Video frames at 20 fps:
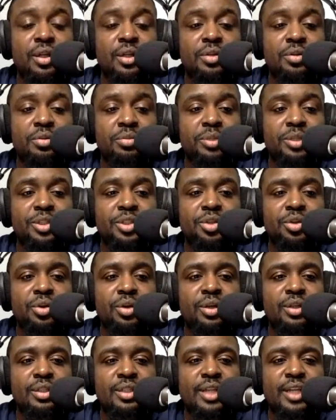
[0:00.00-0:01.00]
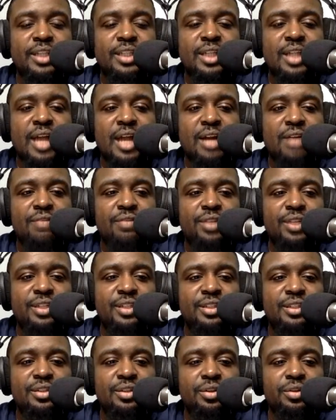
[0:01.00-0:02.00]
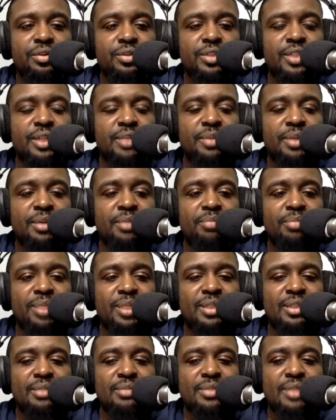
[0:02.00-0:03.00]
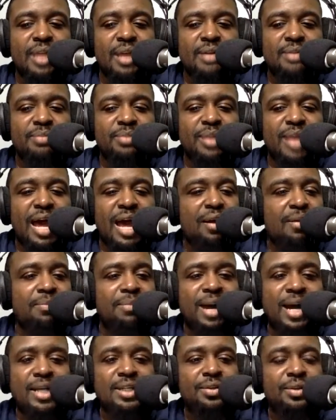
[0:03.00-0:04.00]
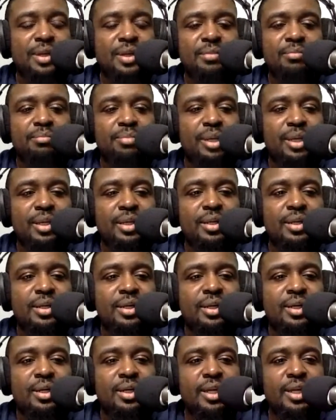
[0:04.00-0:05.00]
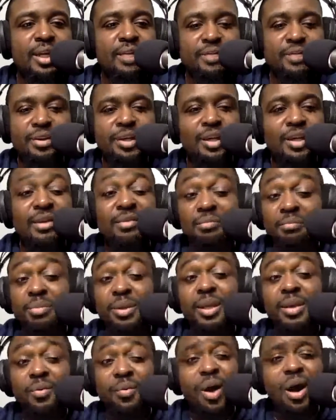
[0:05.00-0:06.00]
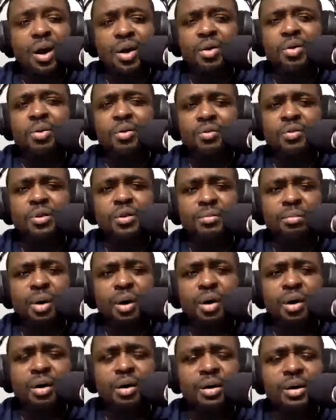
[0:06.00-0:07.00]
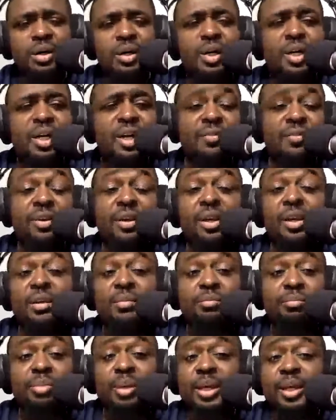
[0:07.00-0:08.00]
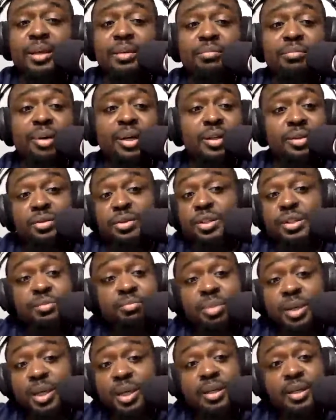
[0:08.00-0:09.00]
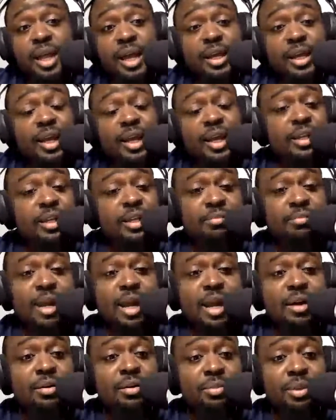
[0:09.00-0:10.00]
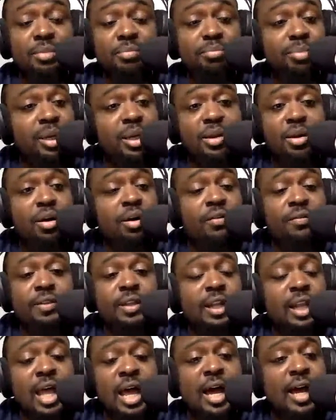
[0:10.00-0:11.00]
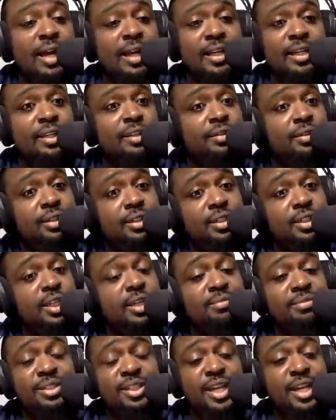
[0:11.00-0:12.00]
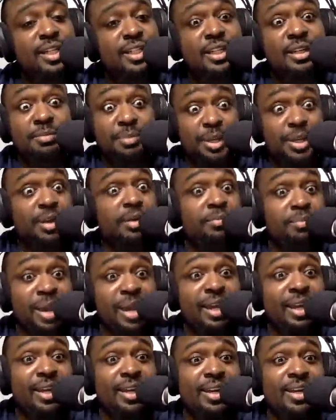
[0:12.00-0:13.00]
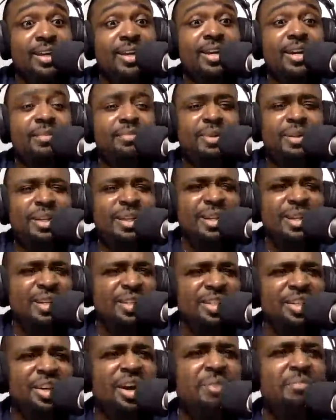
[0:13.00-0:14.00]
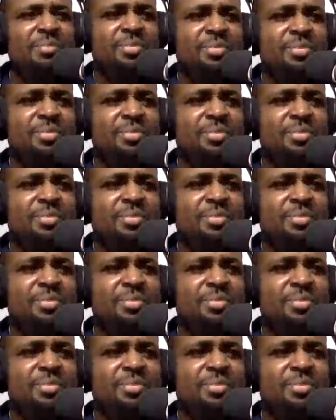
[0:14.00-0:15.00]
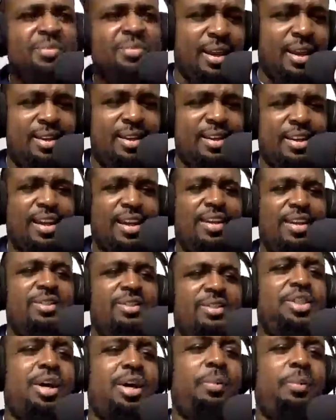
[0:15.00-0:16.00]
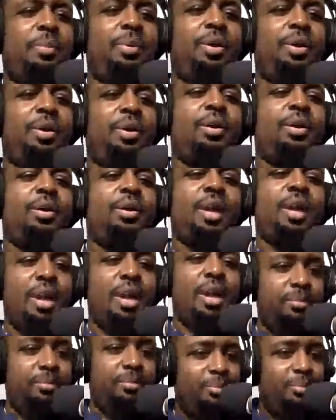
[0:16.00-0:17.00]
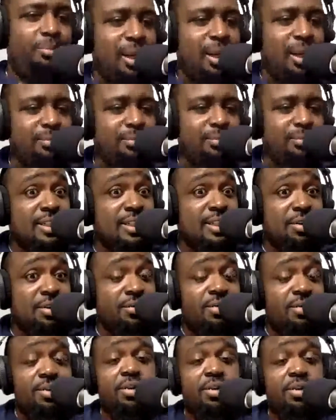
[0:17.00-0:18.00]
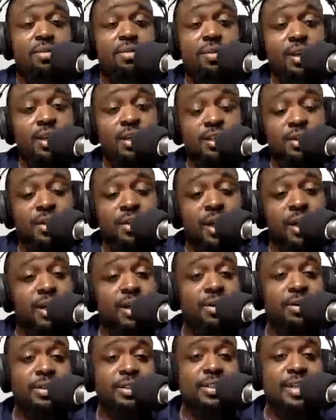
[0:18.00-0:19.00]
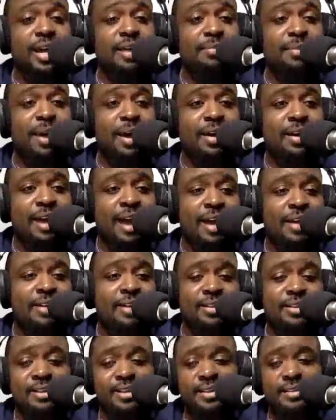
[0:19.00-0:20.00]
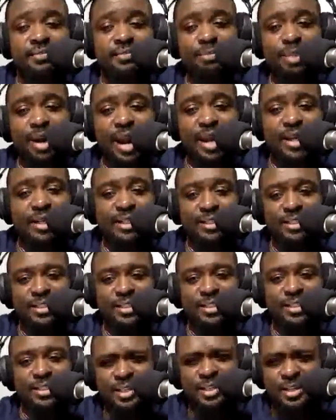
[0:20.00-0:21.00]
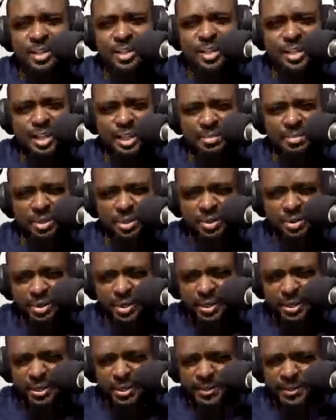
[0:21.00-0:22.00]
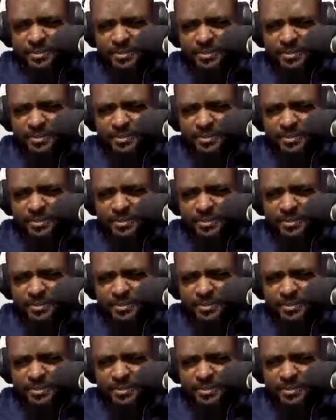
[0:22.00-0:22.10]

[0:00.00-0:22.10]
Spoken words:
a little bit. Jordan takes a lot of risks, so you'll see him get beat sometimes. But I don't mind you getting while going for the ball. If you're getting beat, but you just beat, like Anthony Brown will be beat off the line, and you just see him chasing, but he'll make it. But then he jumps into the man. Like he'll jump and belly does it over and over again. So I know it's not an acting, it's practiced. He keeps doing it.